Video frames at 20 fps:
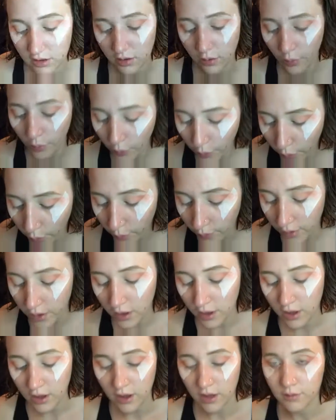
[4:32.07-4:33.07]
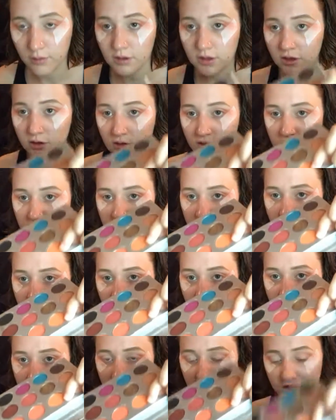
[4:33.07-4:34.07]
I'm going to go into the
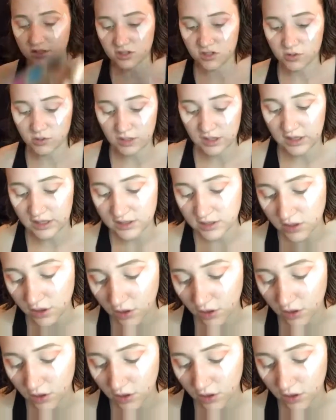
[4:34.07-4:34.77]
shade next to it that's